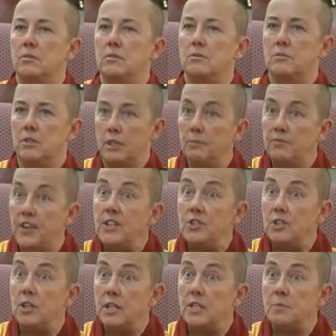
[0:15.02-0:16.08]

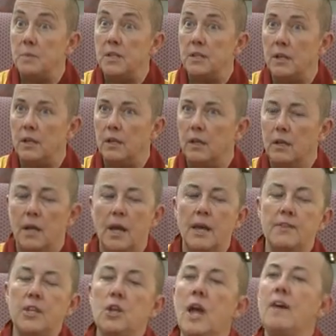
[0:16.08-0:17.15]
conventionally speaking.
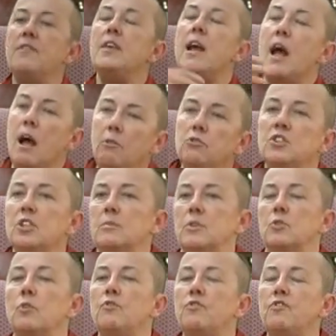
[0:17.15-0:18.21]
Then you have the ultimate
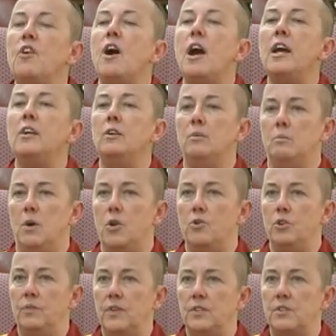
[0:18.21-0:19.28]
or final mode
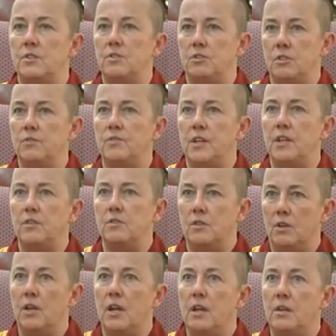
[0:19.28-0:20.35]
of existence of things,
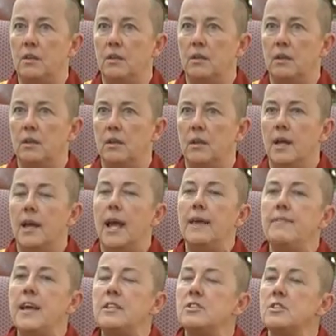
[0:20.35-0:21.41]
okay? And
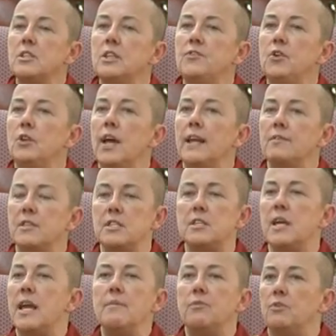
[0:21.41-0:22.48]
that's, if you like, the
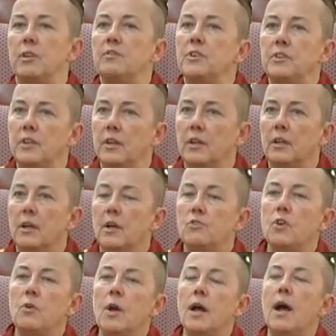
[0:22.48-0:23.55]
same for everything.
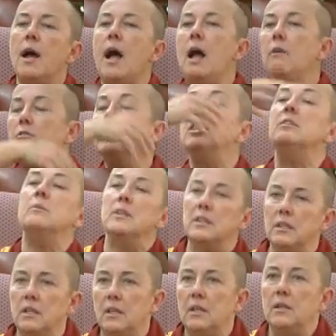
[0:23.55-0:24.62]
So
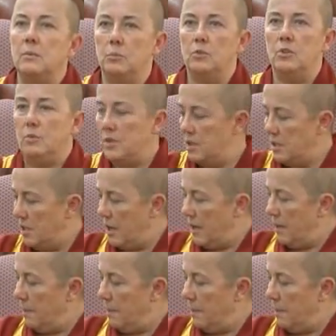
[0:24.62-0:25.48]
ultimately, Buddha would say,